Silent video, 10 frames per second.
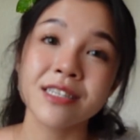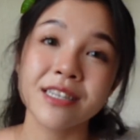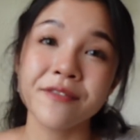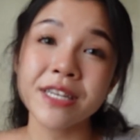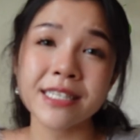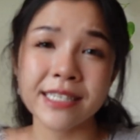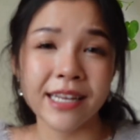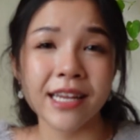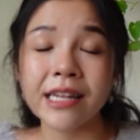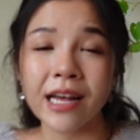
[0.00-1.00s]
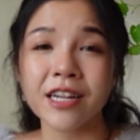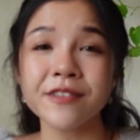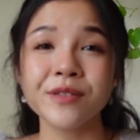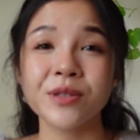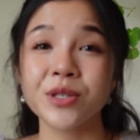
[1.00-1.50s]
giving a second
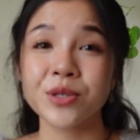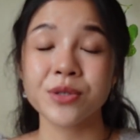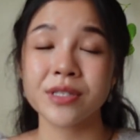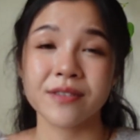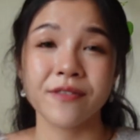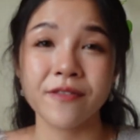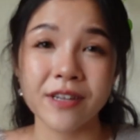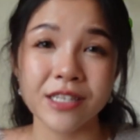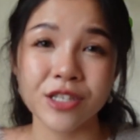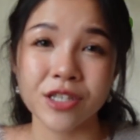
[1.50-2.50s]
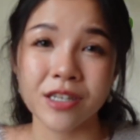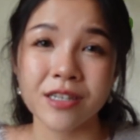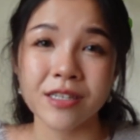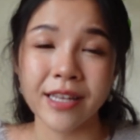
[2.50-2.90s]
life to used furniture